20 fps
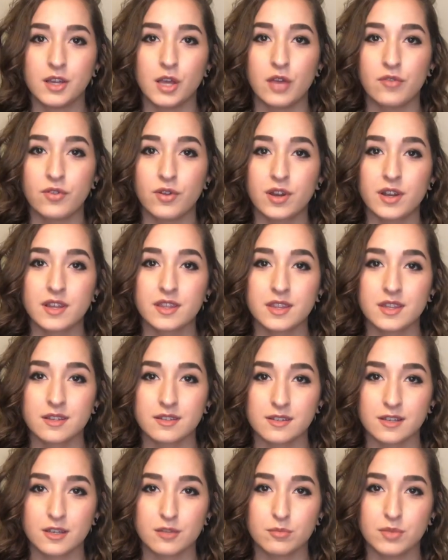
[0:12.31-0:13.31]
If you're
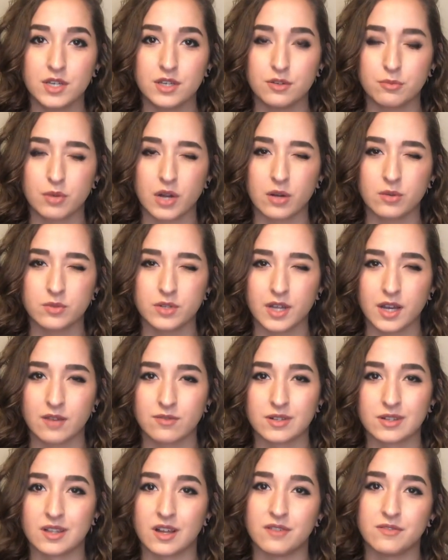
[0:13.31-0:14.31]
anything like me, you probably have
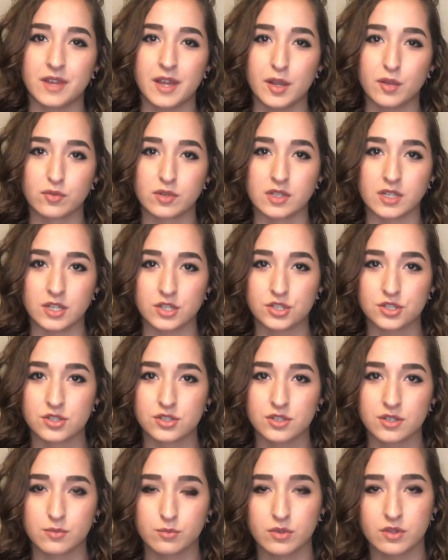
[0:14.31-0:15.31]
a love-hate
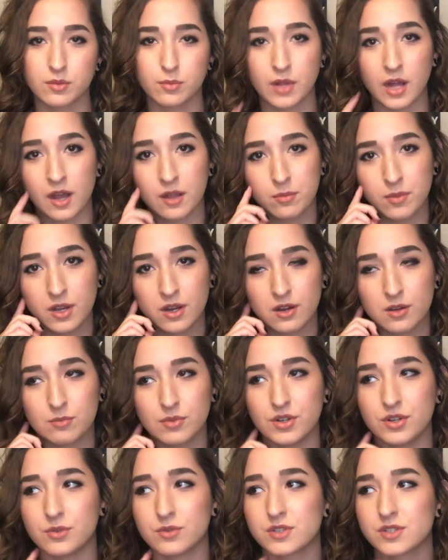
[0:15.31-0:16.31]
relationship with Black Mirror,
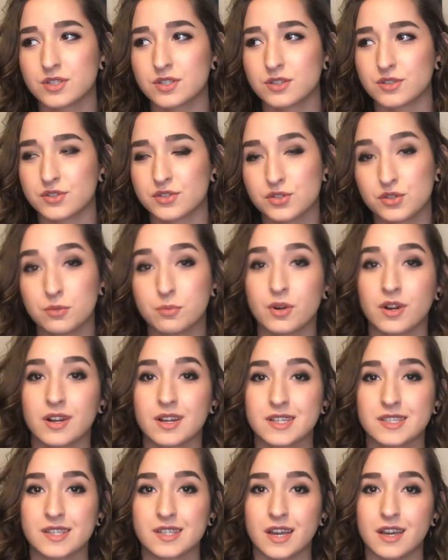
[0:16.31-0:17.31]
but you were still super
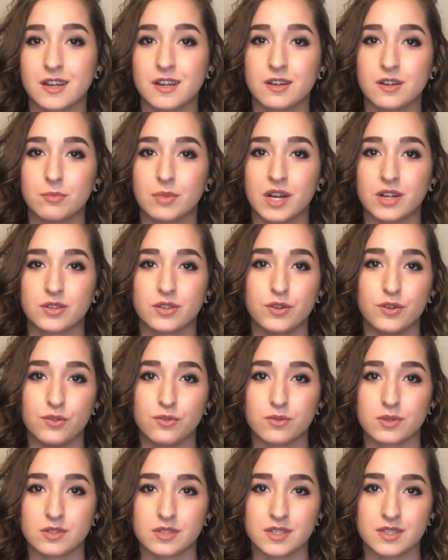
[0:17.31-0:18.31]
excited about the new
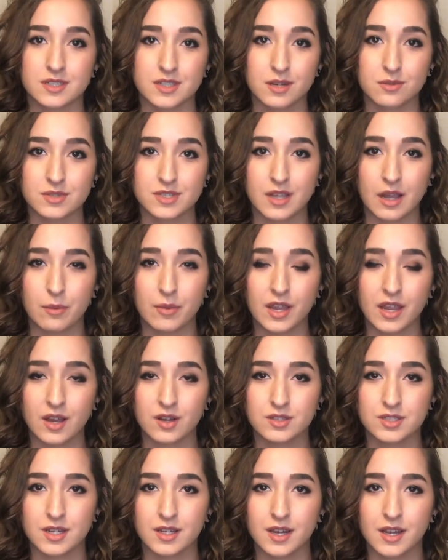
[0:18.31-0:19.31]
release that was coming
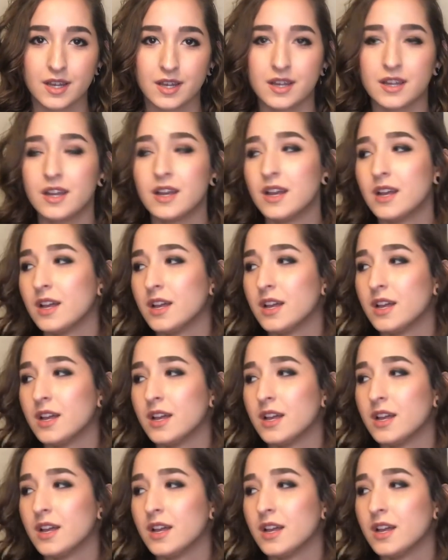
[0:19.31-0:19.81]
out today.